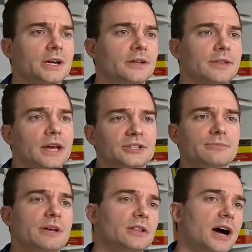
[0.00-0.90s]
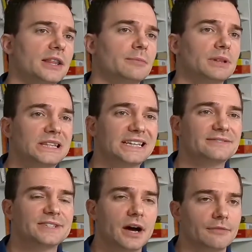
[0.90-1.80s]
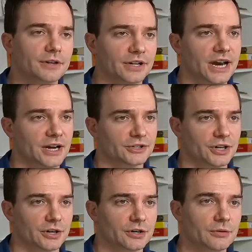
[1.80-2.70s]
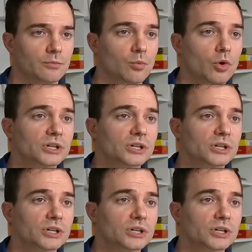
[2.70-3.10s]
The answer may lie in the beliefs of your character, more